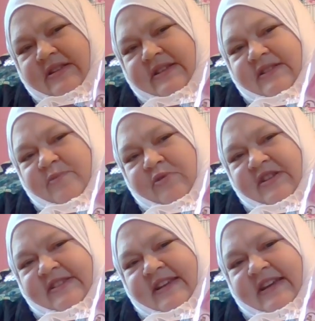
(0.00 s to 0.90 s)

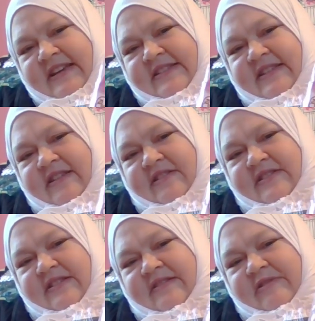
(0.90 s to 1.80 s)
princess there's
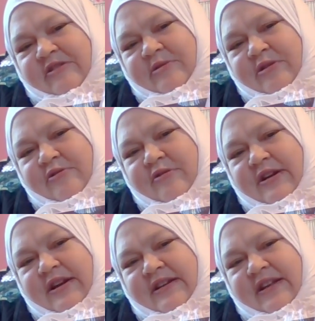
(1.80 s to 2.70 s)
a
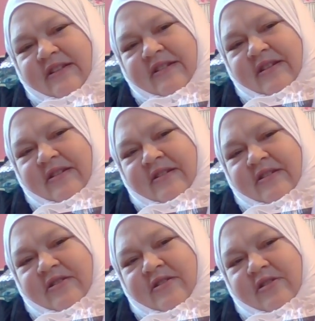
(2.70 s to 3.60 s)
unicorn a
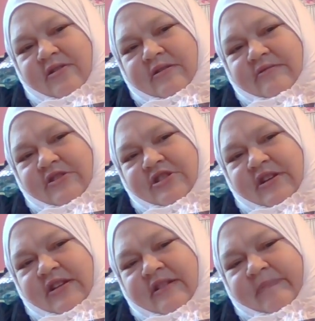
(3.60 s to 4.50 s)
coach and